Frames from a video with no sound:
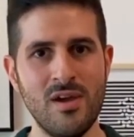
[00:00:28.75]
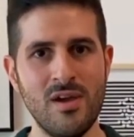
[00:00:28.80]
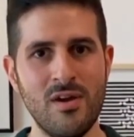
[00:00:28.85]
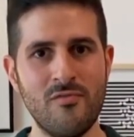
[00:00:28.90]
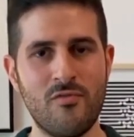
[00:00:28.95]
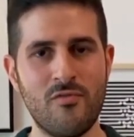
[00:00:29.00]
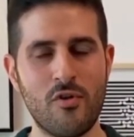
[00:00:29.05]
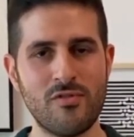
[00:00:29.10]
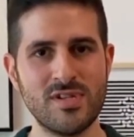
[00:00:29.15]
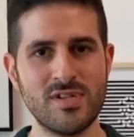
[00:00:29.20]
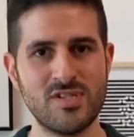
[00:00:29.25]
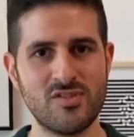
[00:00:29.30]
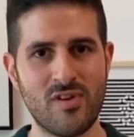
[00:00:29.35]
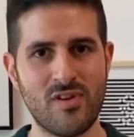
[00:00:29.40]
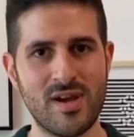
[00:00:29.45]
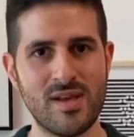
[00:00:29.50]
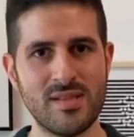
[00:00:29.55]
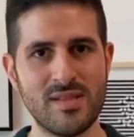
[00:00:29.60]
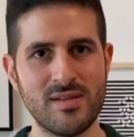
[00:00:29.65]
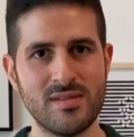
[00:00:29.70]
for
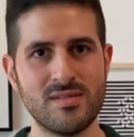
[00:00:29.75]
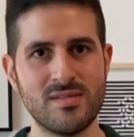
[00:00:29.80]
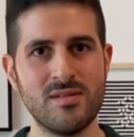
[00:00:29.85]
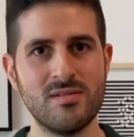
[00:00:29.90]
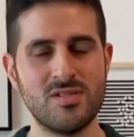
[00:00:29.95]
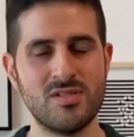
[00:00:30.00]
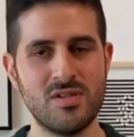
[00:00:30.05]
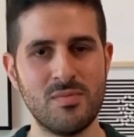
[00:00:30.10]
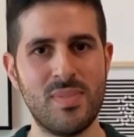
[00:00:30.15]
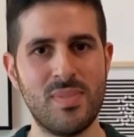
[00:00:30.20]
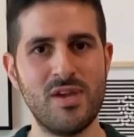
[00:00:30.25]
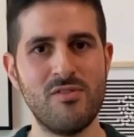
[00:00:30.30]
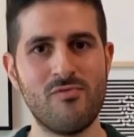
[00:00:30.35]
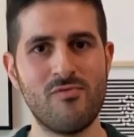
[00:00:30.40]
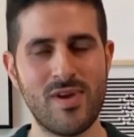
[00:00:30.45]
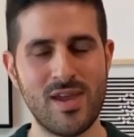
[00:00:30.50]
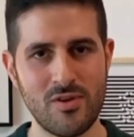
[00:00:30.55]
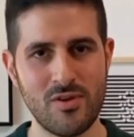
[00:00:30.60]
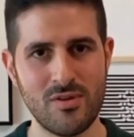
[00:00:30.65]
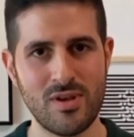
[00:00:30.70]
Australians to be
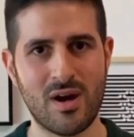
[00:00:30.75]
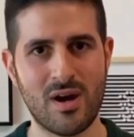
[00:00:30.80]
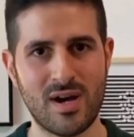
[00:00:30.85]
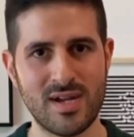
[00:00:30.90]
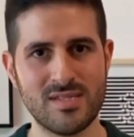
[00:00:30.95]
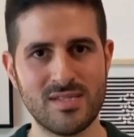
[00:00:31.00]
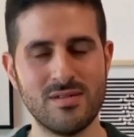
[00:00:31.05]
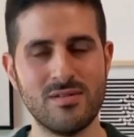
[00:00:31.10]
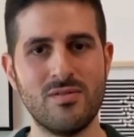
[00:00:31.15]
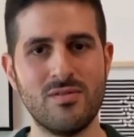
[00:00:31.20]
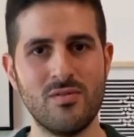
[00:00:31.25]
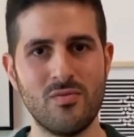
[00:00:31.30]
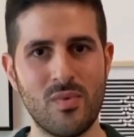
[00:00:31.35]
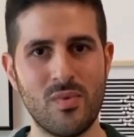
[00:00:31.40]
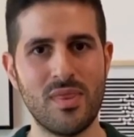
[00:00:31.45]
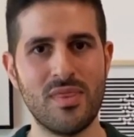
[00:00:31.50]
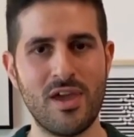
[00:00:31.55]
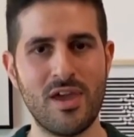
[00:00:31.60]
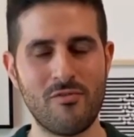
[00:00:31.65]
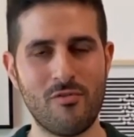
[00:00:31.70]
reunited
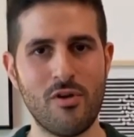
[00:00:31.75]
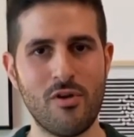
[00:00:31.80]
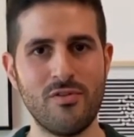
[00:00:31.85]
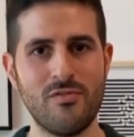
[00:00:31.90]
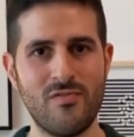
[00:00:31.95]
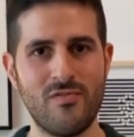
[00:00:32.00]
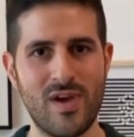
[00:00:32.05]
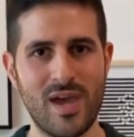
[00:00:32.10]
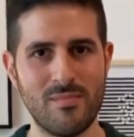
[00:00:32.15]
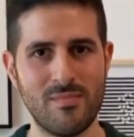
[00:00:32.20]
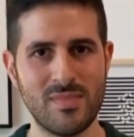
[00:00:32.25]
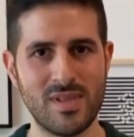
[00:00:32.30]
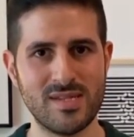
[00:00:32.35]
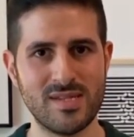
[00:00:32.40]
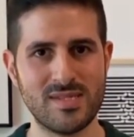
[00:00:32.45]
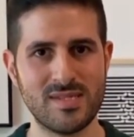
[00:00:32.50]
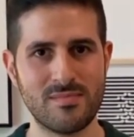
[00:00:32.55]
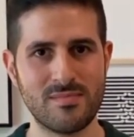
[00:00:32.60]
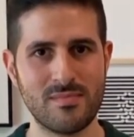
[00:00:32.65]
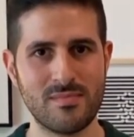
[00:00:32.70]
with their own families?